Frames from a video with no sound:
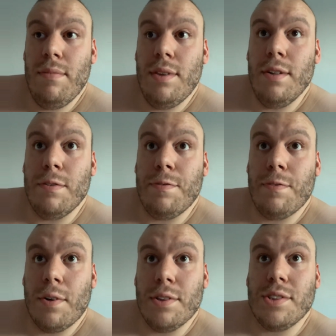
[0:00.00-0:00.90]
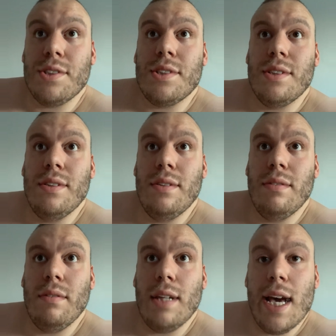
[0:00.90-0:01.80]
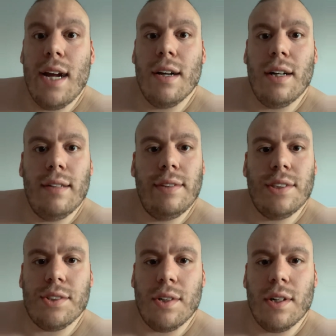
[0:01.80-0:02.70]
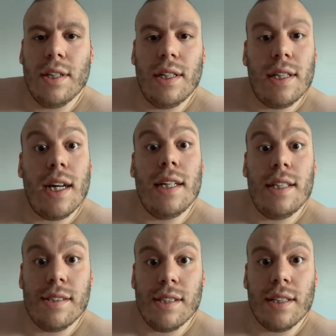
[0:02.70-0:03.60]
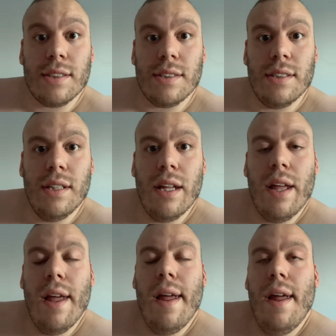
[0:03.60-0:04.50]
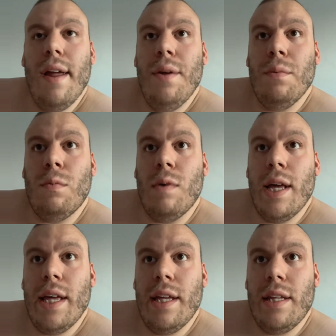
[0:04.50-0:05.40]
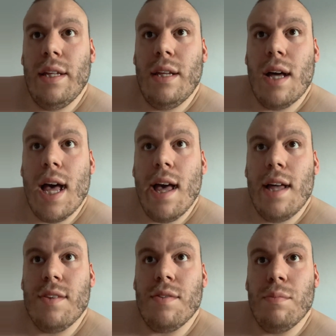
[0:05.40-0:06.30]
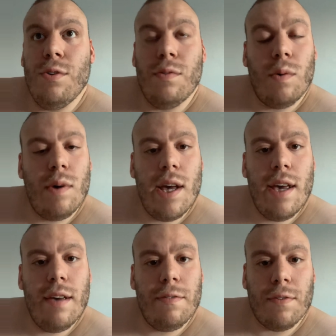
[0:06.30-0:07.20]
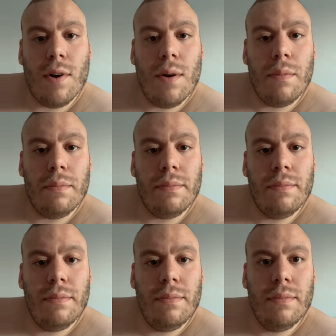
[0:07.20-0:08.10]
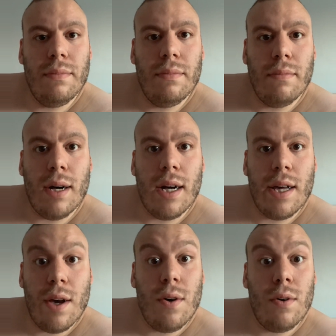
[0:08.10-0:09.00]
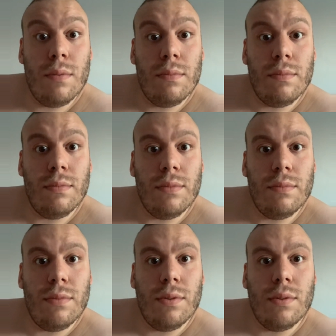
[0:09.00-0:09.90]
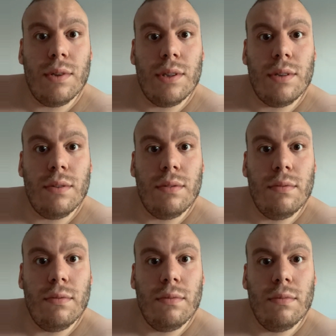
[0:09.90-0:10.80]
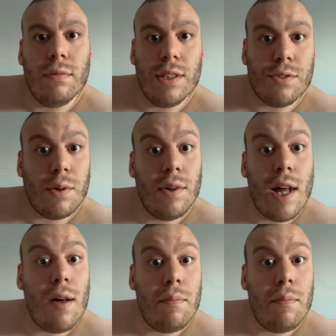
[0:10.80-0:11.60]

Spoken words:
the first layer of it started in 96 when I had to move away from my home on Rents Road out